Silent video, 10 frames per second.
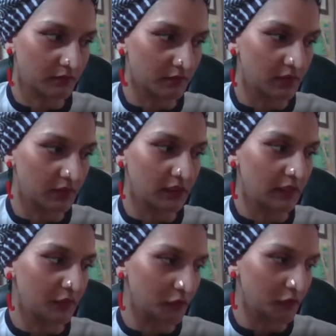the
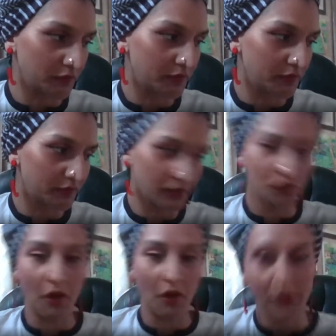the sort of the
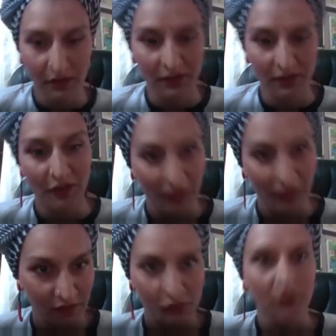droppings that are
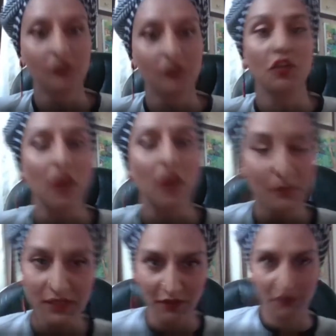given to us, the, the
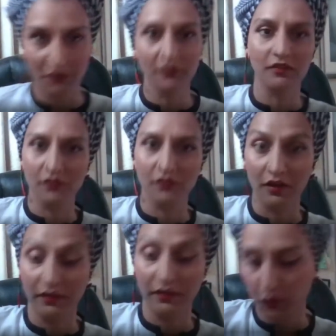crumbs that are
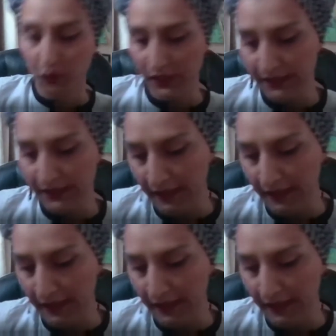are given to us.